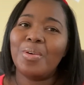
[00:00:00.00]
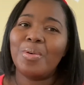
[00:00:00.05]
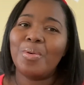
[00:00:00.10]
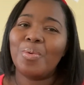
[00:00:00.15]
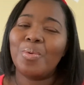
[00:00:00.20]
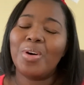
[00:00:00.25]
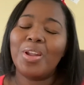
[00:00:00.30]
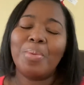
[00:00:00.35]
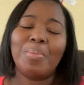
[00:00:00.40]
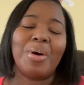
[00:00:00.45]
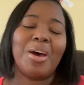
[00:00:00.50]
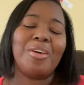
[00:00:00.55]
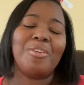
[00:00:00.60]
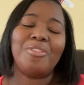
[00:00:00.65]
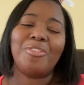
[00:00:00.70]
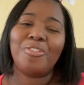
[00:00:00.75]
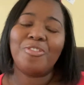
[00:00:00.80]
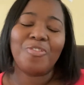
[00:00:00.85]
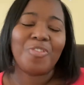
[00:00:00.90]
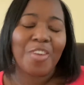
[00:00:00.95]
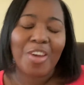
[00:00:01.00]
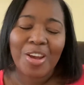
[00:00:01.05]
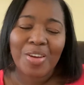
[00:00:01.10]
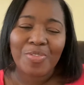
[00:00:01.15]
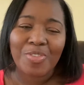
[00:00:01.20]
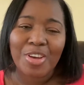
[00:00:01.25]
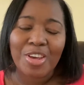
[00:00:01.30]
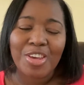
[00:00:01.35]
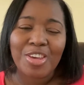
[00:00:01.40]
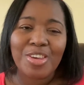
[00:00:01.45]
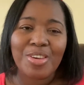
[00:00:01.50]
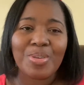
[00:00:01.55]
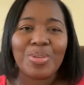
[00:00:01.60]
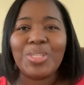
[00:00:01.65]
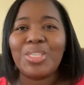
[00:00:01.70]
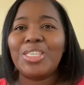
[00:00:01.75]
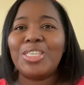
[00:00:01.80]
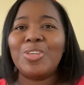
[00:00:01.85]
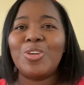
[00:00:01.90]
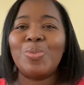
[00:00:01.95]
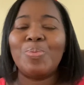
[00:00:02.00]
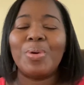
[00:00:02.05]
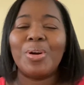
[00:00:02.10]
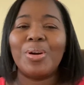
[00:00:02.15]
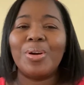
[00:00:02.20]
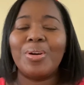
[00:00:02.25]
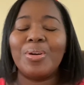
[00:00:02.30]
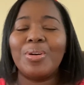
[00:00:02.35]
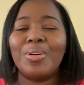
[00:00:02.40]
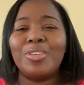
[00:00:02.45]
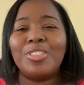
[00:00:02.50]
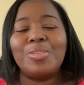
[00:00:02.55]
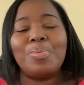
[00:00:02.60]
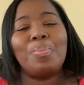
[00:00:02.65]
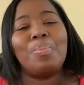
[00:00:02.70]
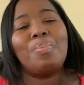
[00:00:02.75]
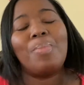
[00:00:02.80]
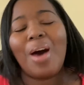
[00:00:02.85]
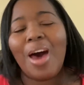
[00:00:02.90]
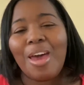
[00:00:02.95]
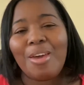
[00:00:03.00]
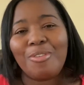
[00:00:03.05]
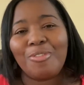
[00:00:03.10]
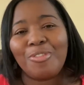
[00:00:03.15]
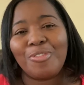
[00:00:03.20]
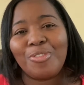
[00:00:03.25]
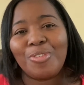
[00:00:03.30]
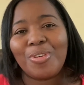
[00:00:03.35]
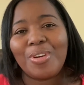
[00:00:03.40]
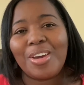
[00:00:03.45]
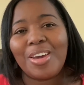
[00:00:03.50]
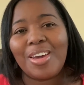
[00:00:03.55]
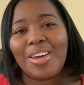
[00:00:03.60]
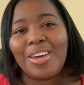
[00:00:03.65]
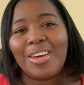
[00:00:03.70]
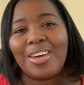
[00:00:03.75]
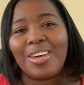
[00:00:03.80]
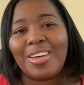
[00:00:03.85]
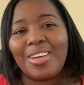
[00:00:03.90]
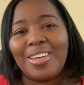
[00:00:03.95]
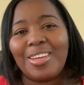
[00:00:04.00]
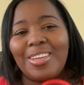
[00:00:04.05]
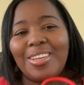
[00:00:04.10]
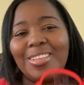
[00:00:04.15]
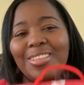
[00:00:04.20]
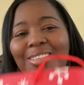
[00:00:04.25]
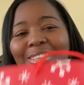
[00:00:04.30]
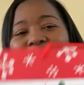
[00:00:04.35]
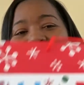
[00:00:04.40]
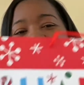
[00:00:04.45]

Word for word: one of my favorite YouTubers, my friends,